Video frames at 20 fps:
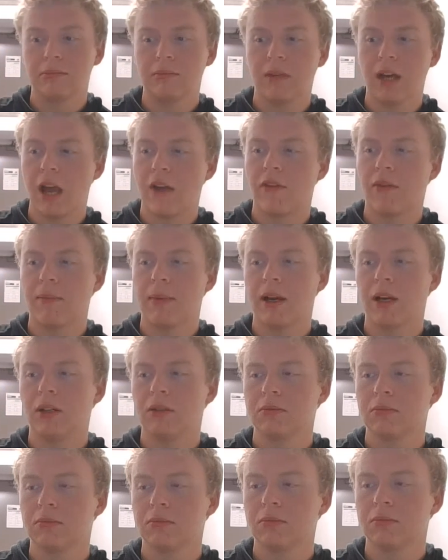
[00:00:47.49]
I have
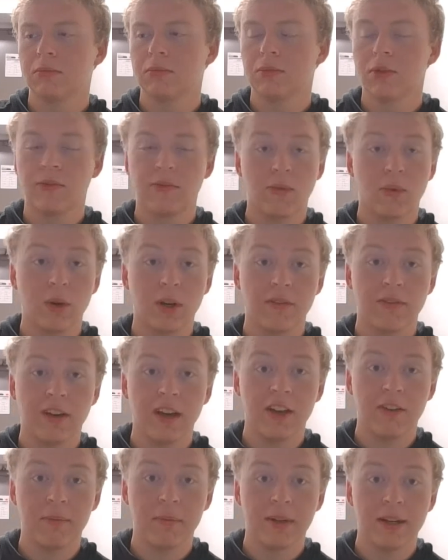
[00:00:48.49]
about
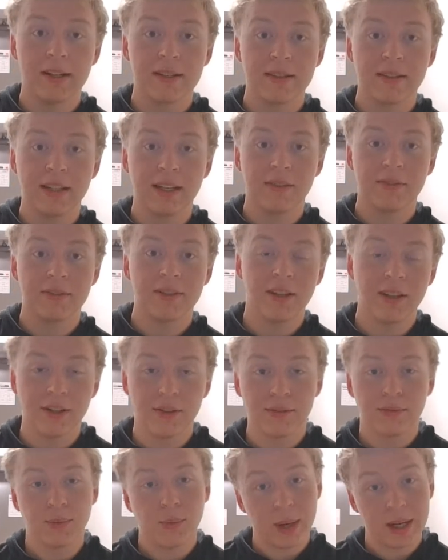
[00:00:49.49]
45 minutes left
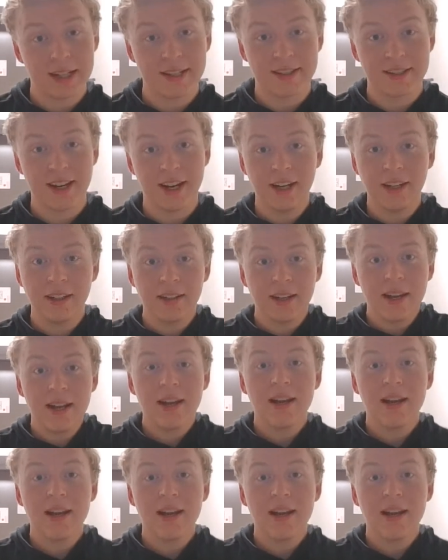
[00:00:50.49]
of Wednesday.